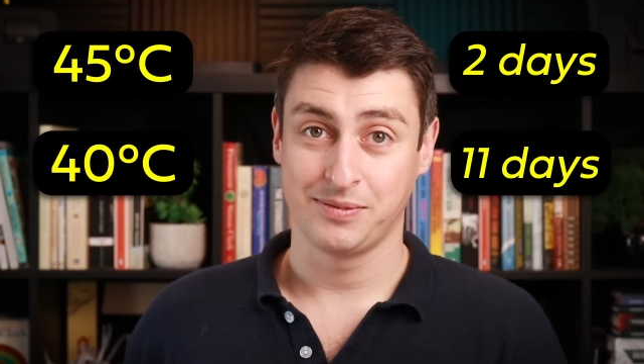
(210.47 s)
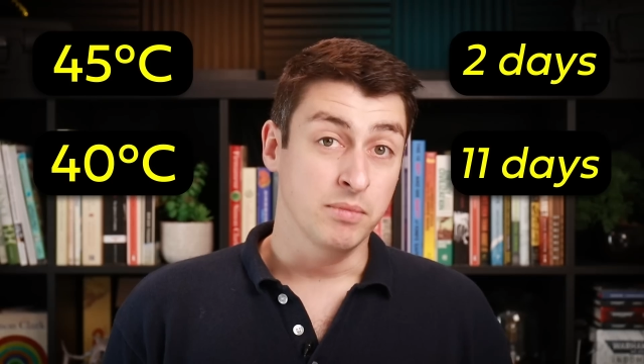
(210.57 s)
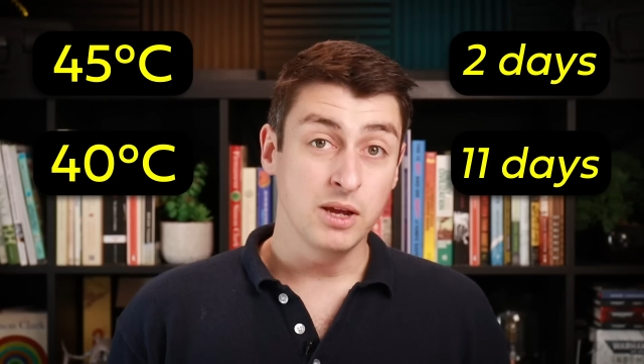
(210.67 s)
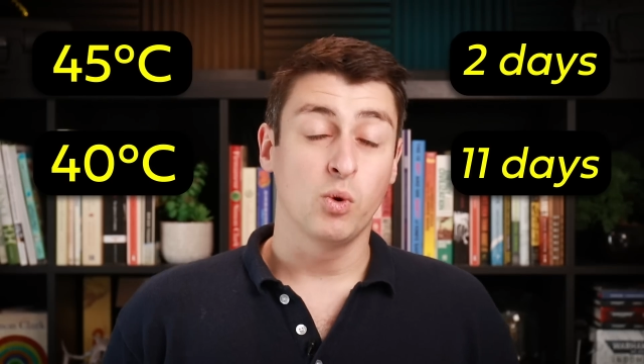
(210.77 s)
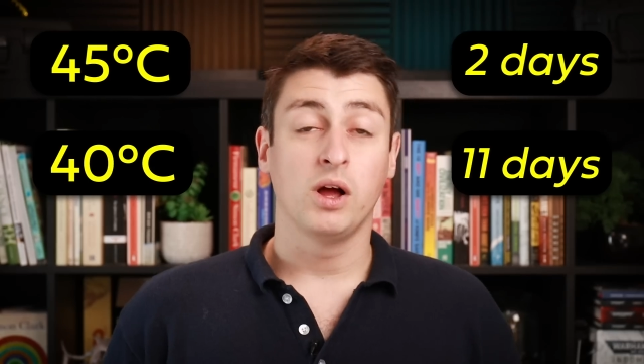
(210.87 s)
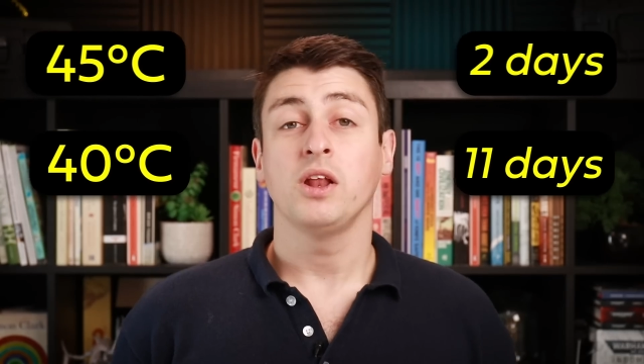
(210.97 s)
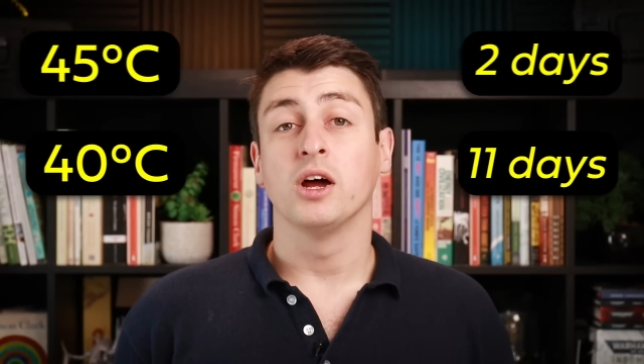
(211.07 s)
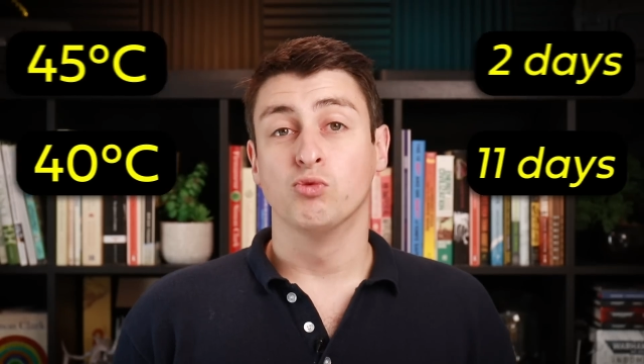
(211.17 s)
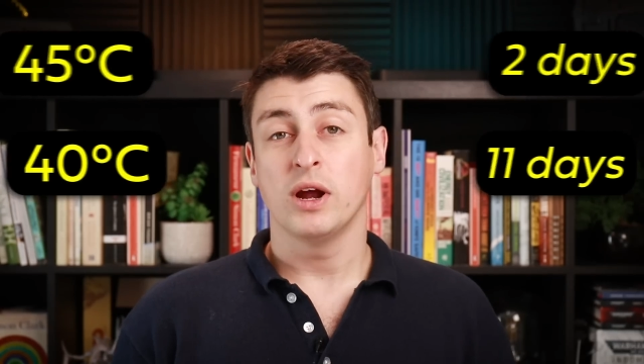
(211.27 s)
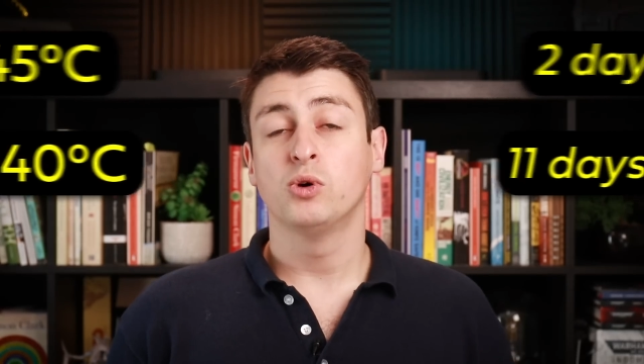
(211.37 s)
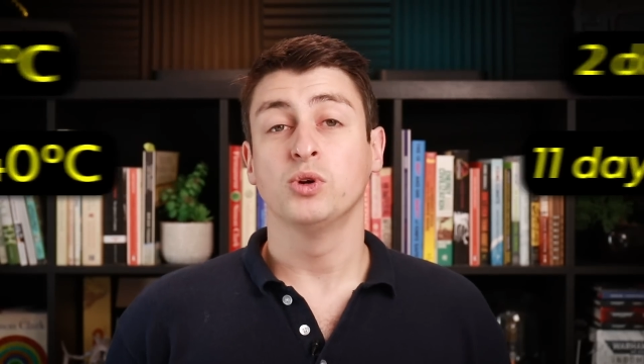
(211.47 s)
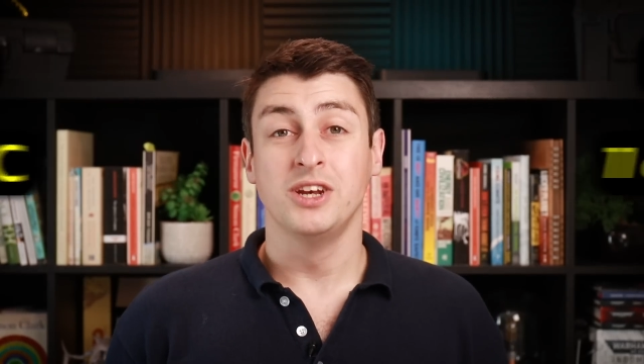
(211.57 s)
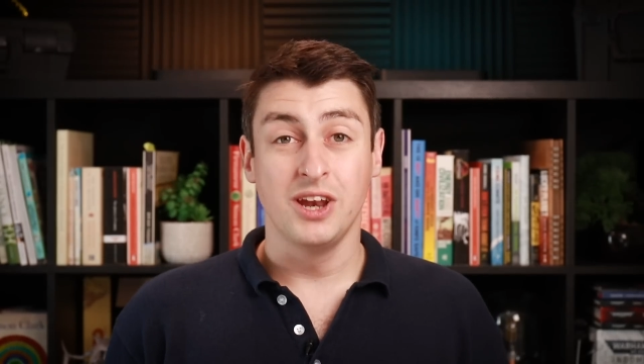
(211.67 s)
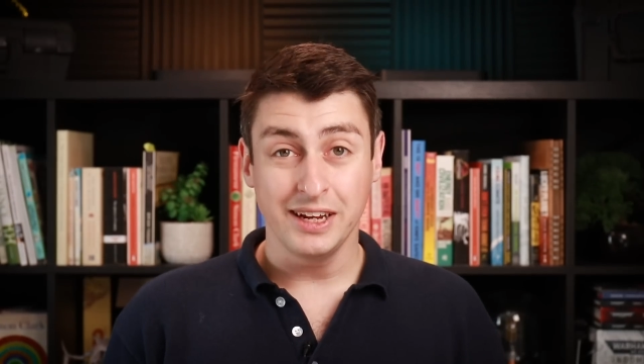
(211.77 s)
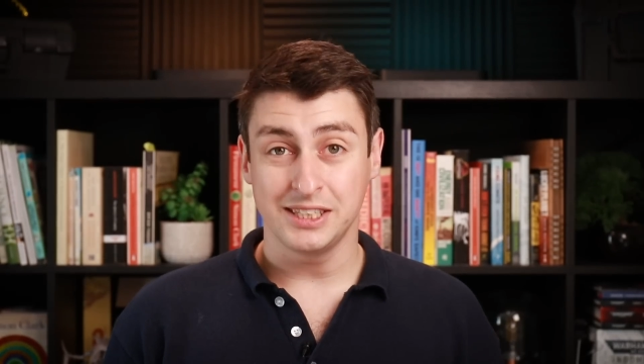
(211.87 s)
Meanwhile, a record
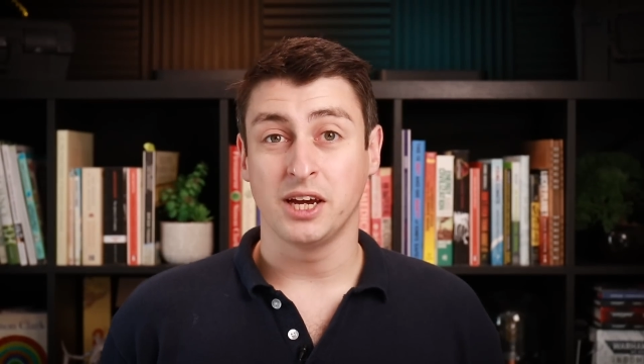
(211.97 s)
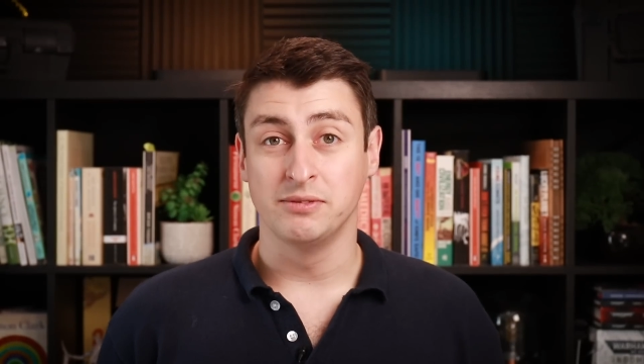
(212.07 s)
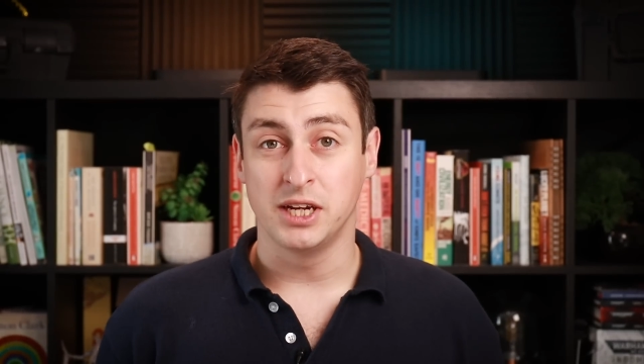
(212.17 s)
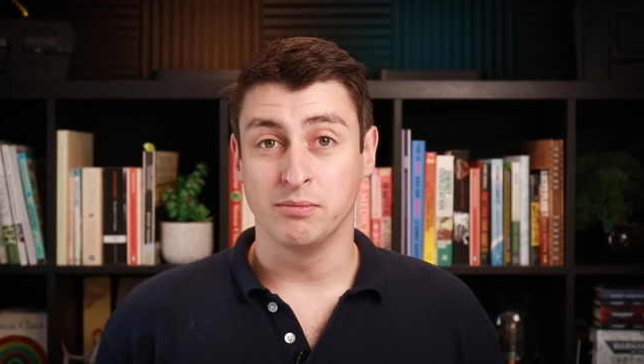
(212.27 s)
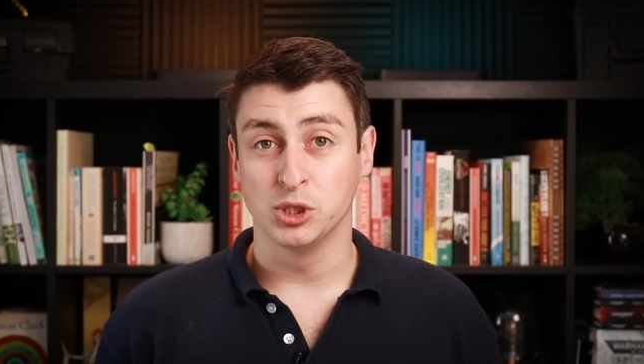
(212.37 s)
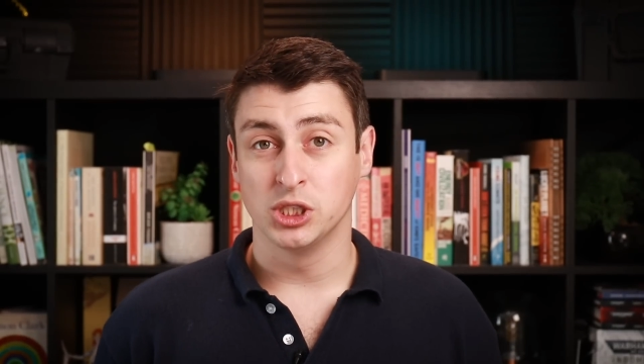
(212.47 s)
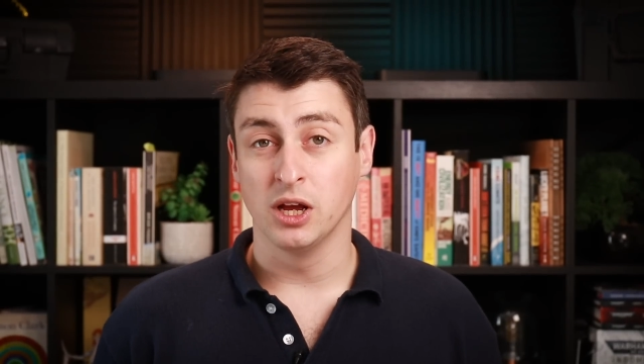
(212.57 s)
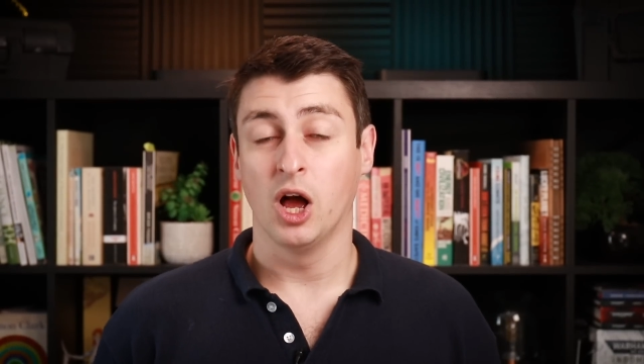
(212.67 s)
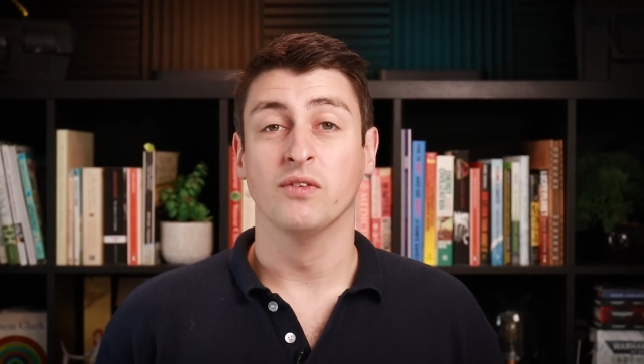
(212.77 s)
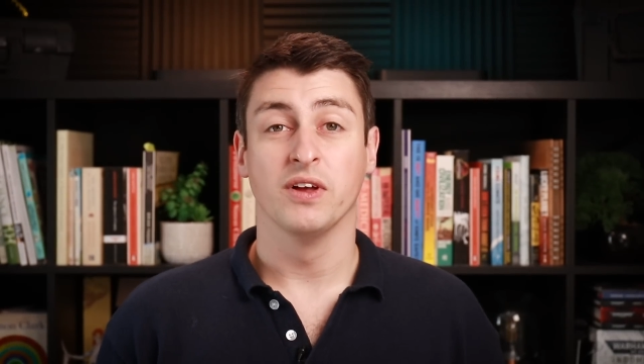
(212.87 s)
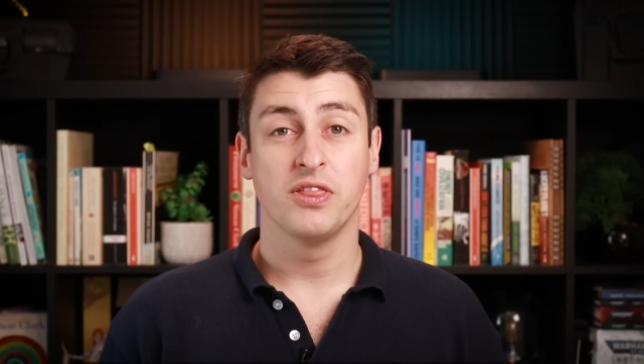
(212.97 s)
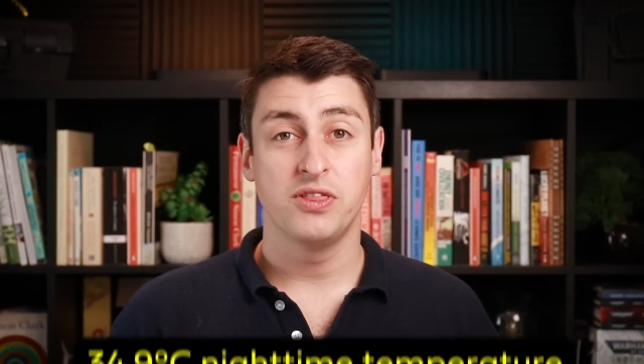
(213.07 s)
nighttime temperature of